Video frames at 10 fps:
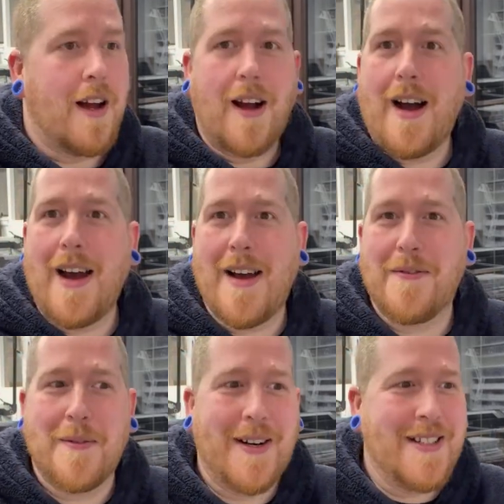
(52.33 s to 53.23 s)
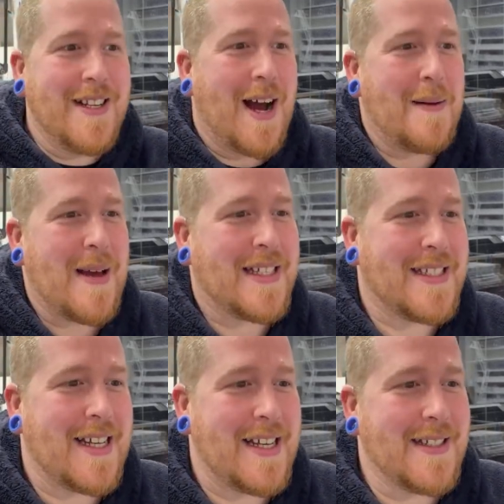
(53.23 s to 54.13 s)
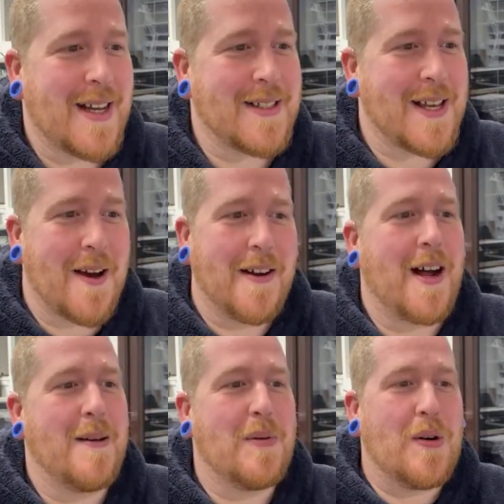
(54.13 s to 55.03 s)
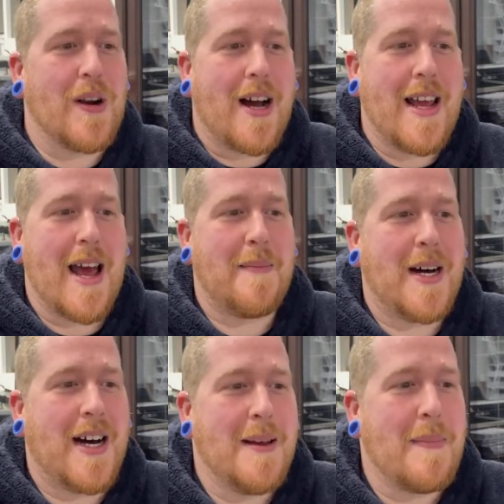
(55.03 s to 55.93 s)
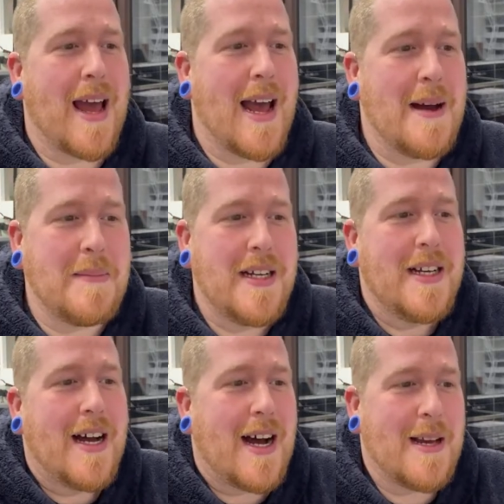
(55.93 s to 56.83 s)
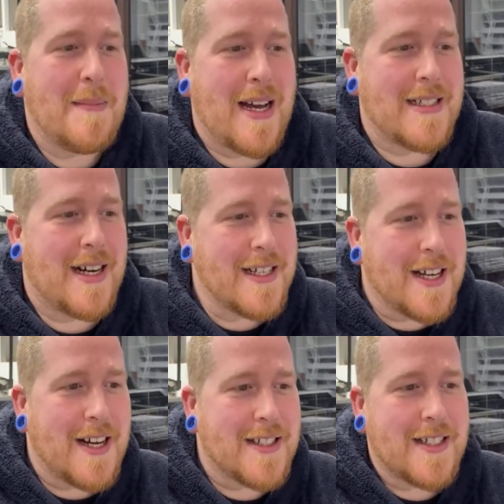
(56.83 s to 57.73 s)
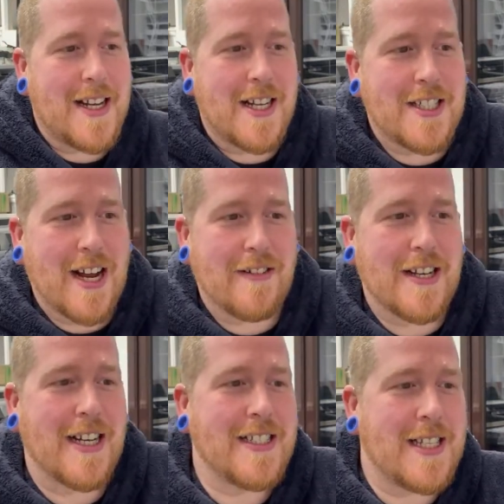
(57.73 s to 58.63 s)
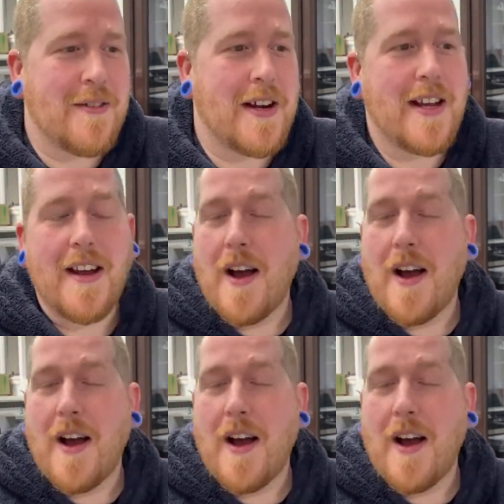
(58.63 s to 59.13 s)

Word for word: Hi everyone. Hi besties. How's it going? Hi Paula. Hi Emma. Hi Pam. Hi Amanda. Hi Kirsty. Hi Sharon. Hi Siri.